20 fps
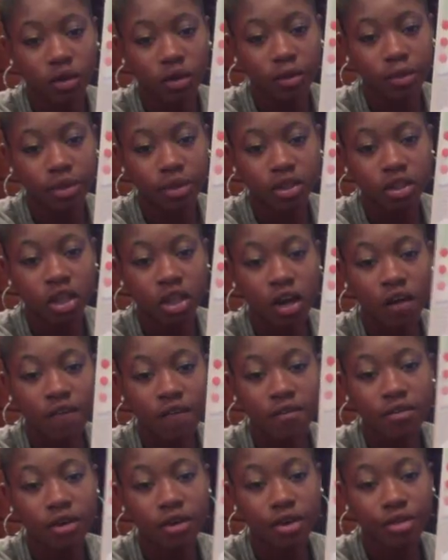nippers
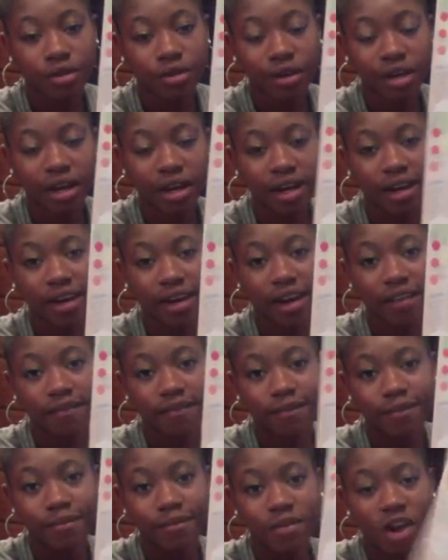for
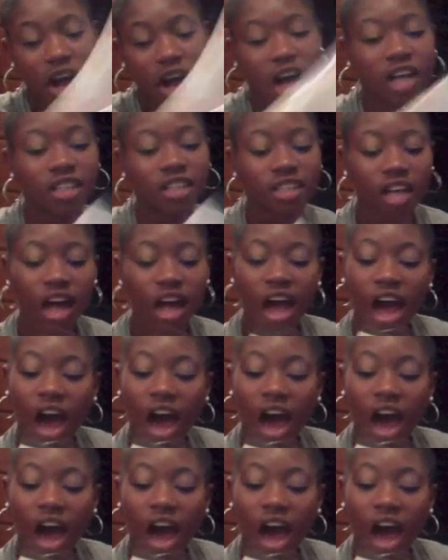$3.99 from Ross.